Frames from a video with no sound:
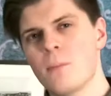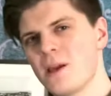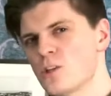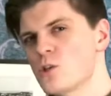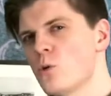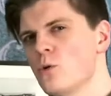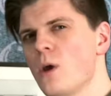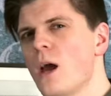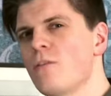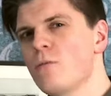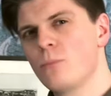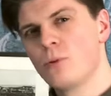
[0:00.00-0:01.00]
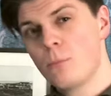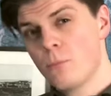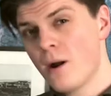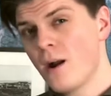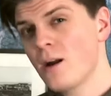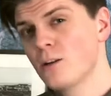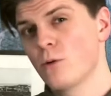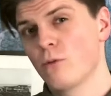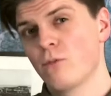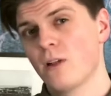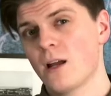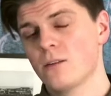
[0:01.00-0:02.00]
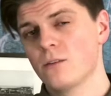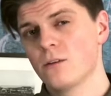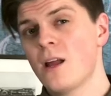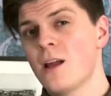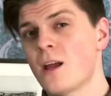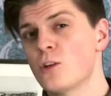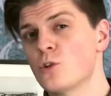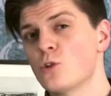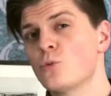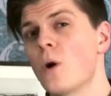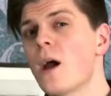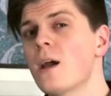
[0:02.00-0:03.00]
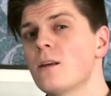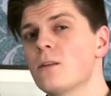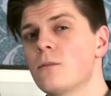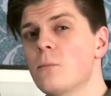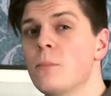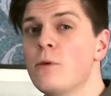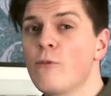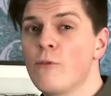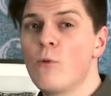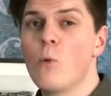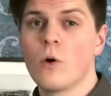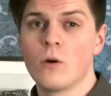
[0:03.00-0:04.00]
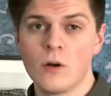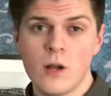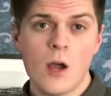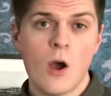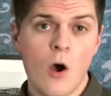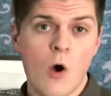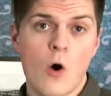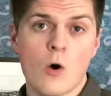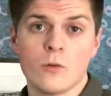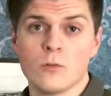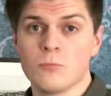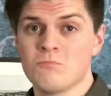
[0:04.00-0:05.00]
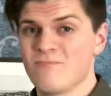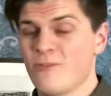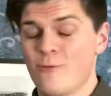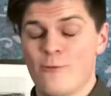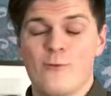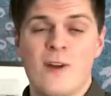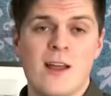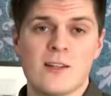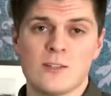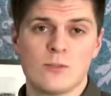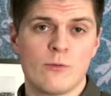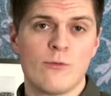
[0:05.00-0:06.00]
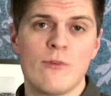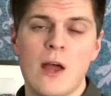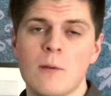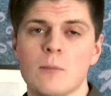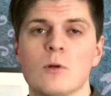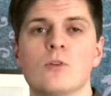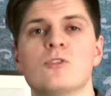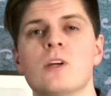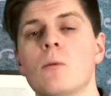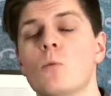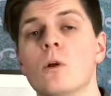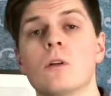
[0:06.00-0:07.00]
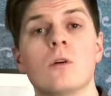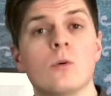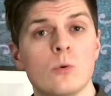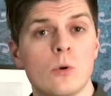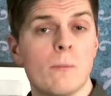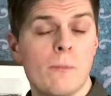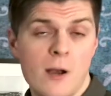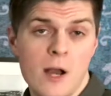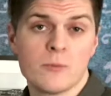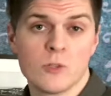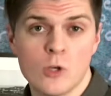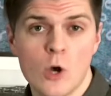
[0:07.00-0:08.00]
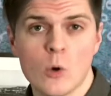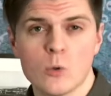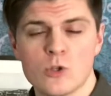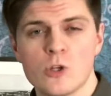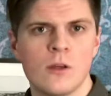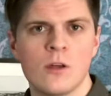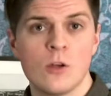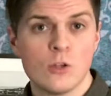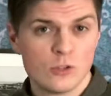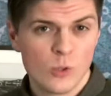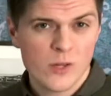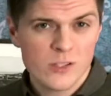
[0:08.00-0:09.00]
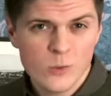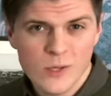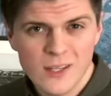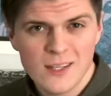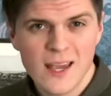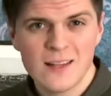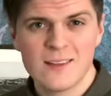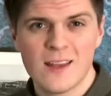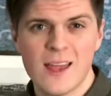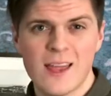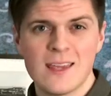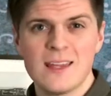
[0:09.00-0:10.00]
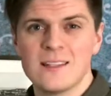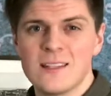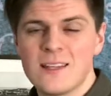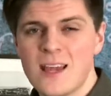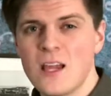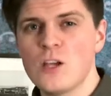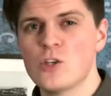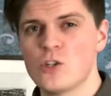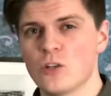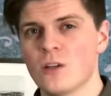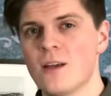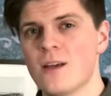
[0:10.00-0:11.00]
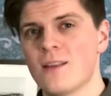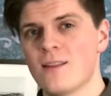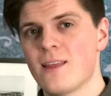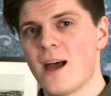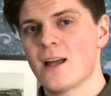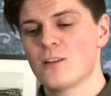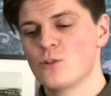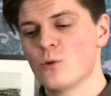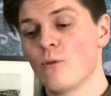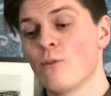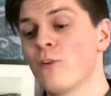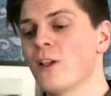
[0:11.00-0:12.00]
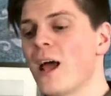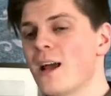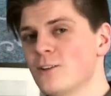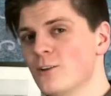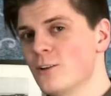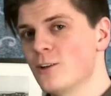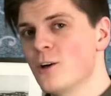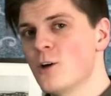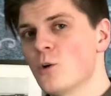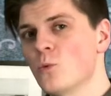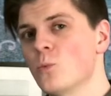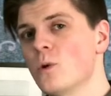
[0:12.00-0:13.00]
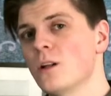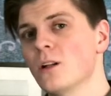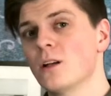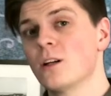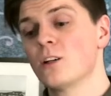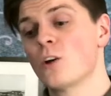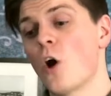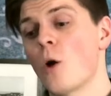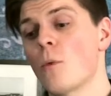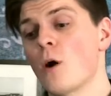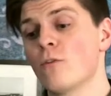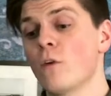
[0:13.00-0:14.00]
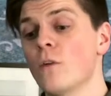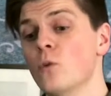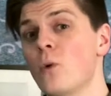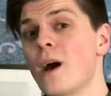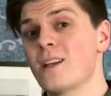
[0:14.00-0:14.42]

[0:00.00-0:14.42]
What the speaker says: sure you have prepared your flatter and tried it before on friends or family or someone who, perhaps a coach, so that you can get an indication that your flatter will come off on the right